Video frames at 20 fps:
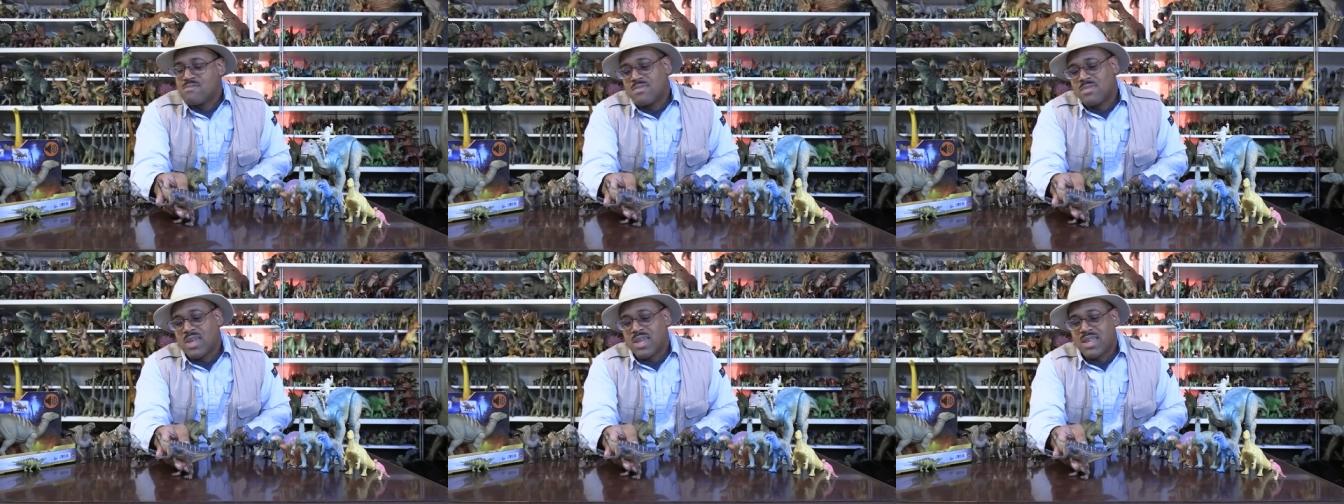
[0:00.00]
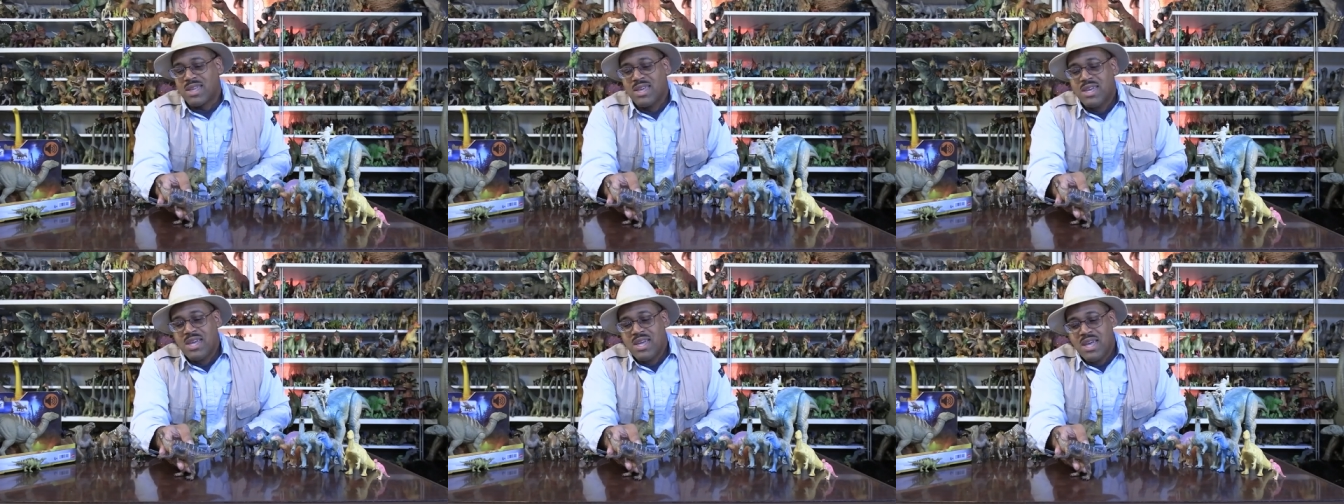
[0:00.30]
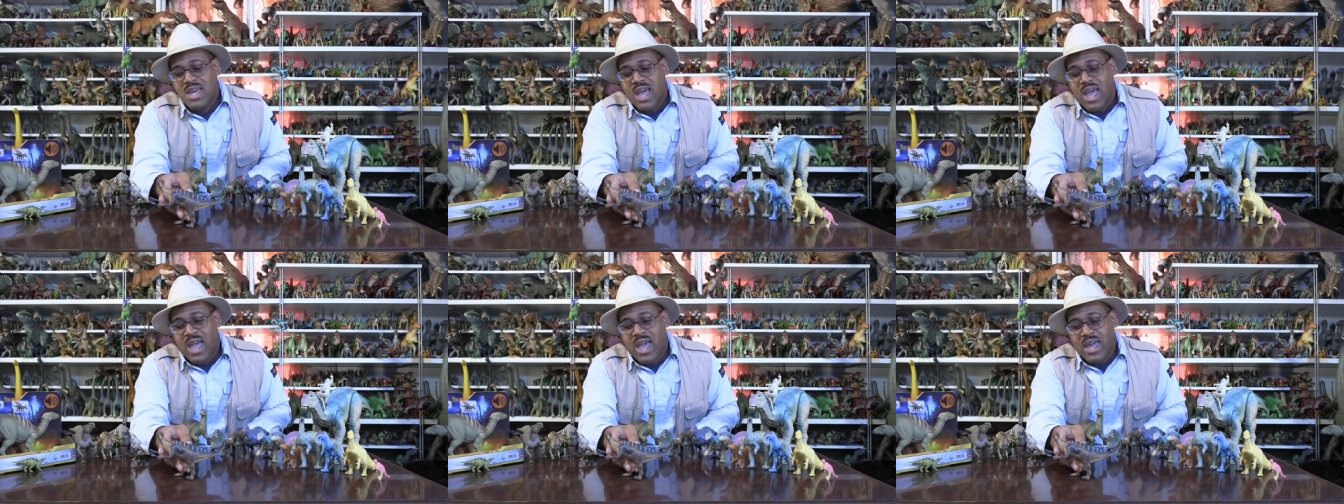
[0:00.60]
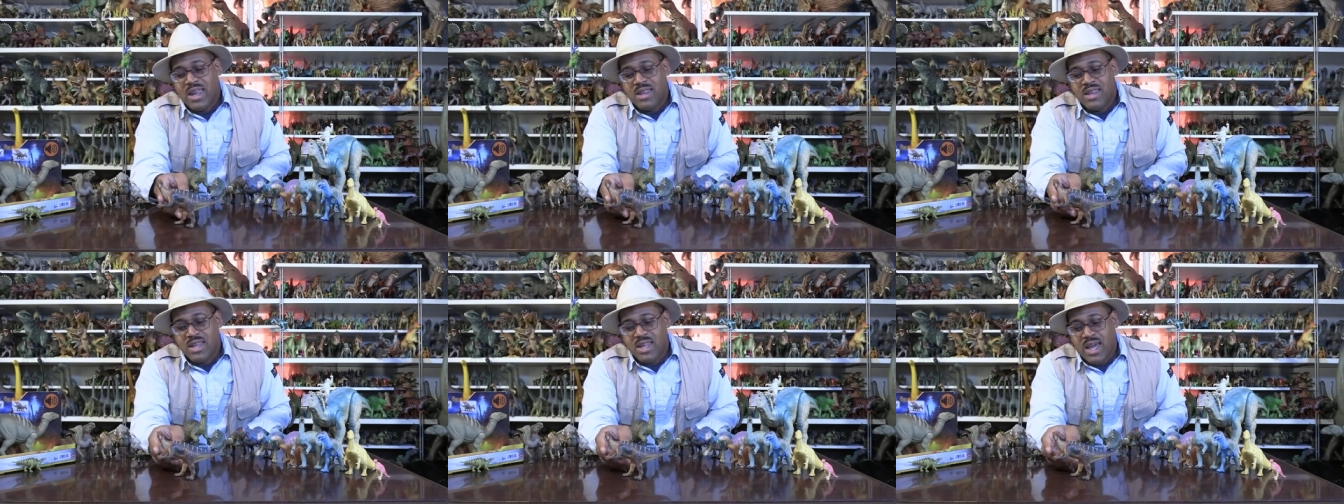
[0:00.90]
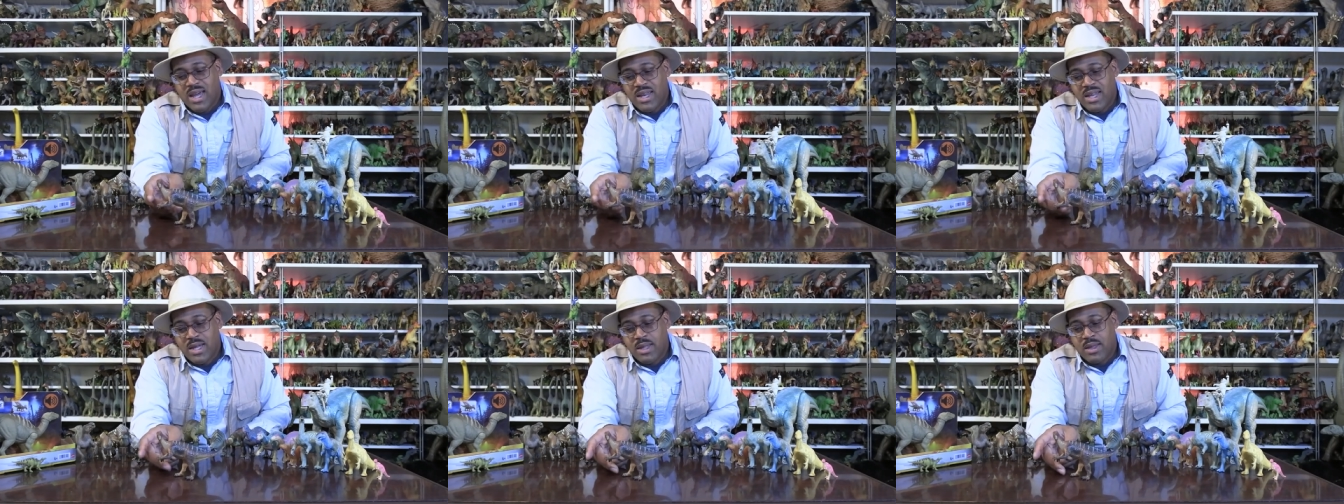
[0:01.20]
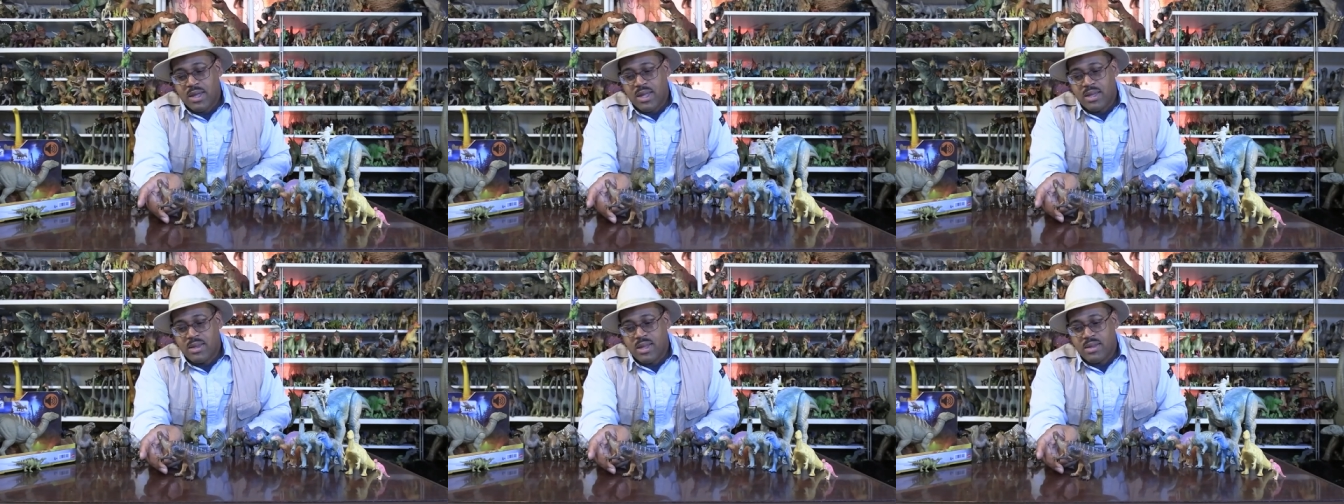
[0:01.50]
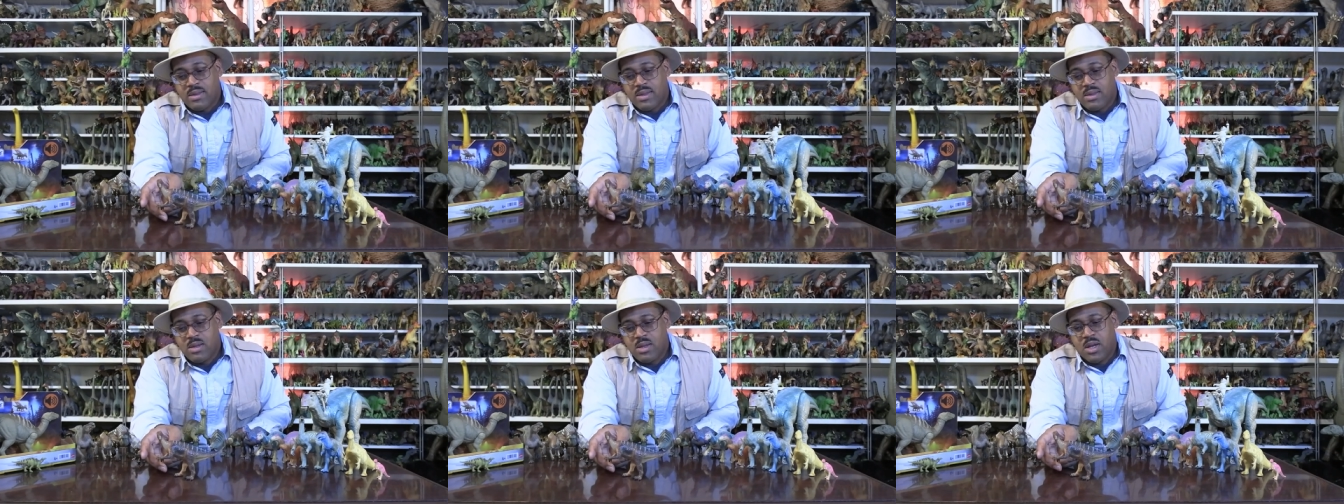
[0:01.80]
Like, and the idea that,
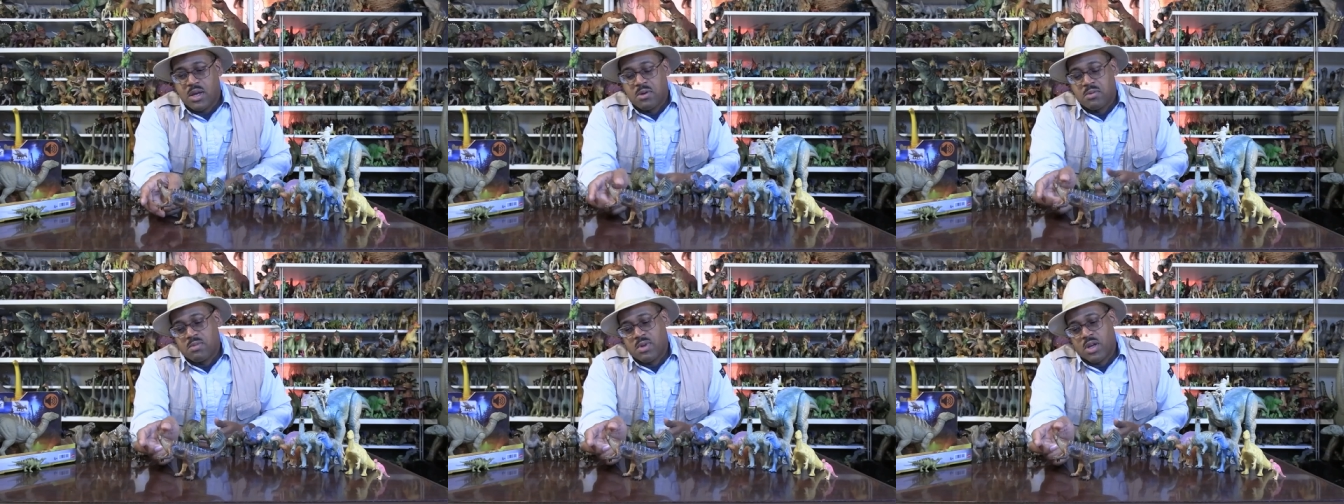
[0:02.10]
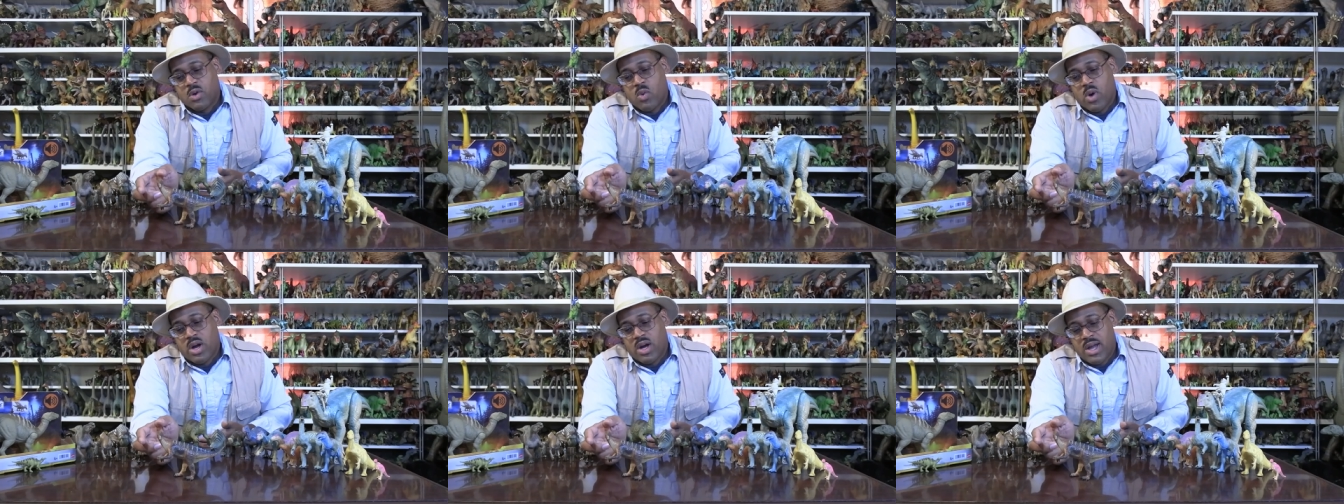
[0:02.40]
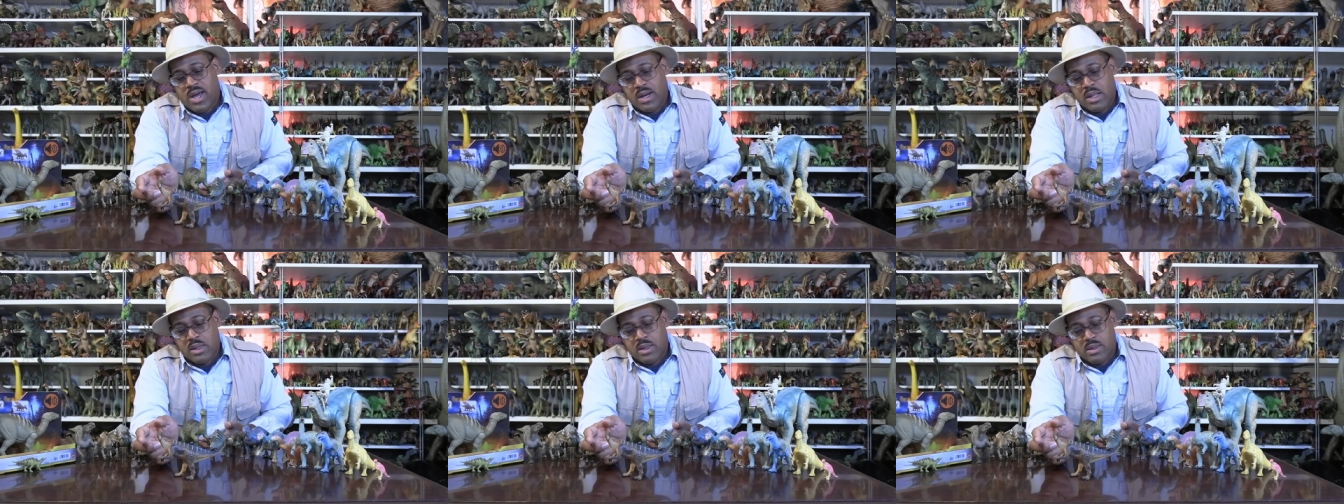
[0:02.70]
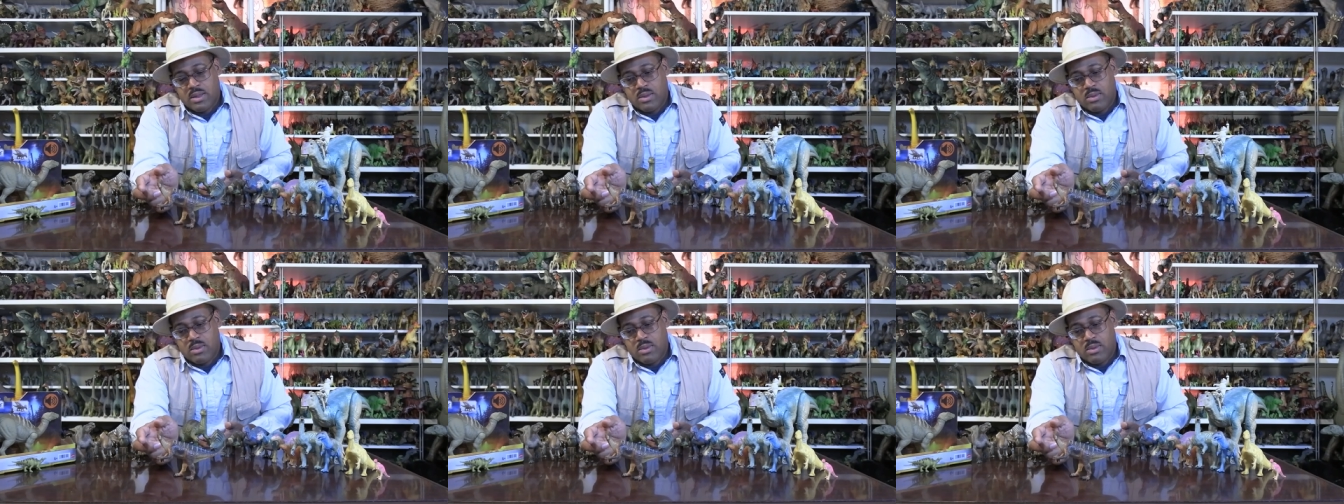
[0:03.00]
you know, iguanodons